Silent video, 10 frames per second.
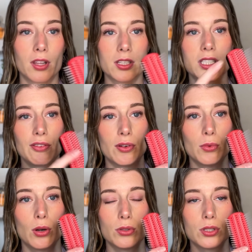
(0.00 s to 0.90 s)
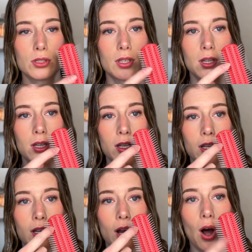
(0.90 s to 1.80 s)
the 7 rows
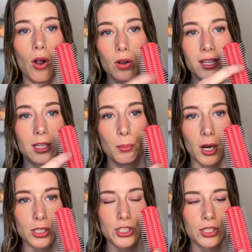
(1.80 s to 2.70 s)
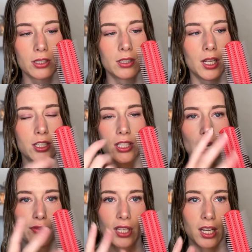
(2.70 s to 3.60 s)
all in the brush instead
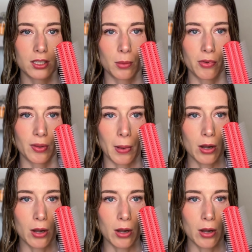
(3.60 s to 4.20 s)
of taking some of them